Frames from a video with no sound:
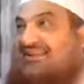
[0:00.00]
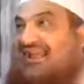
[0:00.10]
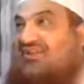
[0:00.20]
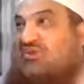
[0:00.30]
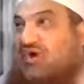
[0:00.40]

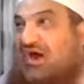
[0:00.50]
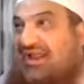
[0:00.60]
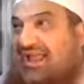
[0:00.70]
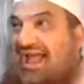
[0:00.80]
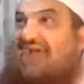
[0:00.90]
and you
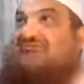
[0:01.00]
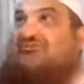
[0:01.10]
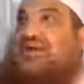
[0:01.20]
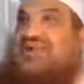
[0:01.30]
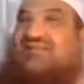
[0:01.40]
are
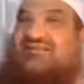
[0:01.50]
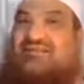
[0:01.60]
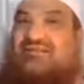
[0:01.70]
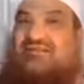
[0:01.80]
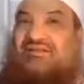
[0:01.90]
halfway,
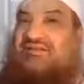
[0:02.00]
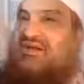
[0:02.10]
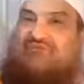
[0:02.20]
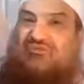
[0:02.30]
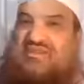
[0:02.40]

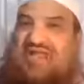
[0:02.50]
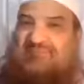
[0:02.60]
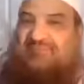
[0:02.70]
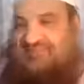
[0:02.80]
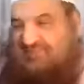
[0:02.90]
not fully
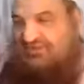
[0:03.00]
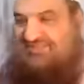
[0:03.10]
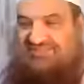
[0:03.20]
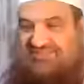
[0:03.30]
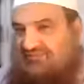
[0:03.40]
up, and you
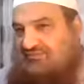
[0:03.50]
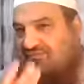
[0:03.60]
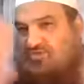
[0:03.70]
sit down.